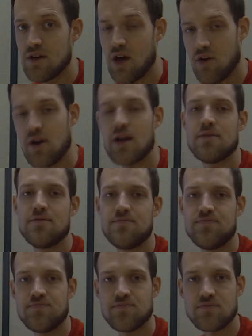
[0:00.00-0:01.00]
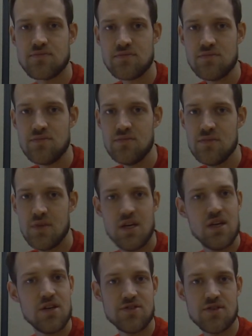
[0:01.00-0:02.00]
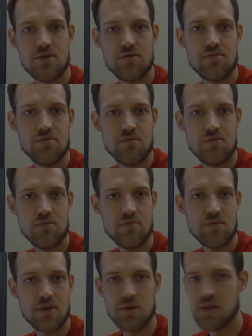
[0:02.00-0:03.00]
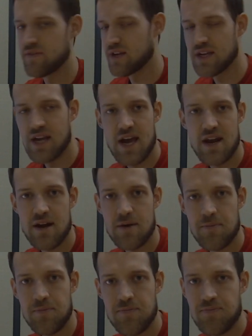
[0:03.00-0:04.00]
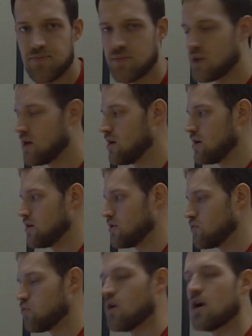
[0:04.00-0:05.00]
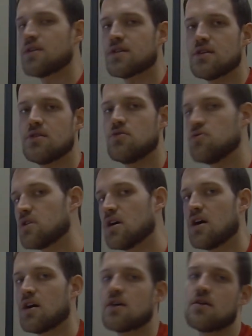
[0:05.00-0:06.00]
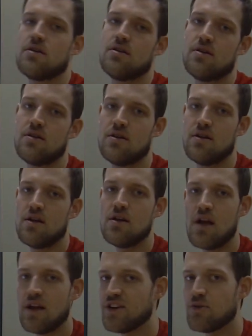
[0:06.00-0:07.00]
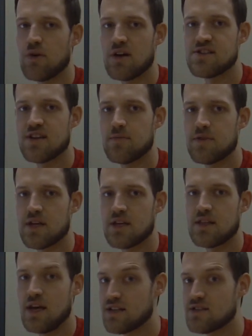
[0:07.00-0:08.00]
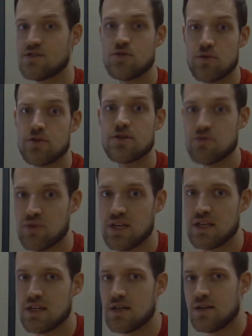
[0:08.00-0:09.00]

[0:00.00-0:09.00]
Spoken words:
Alright, so you're living in Canada, you want a new car, and you want something that's super sweet.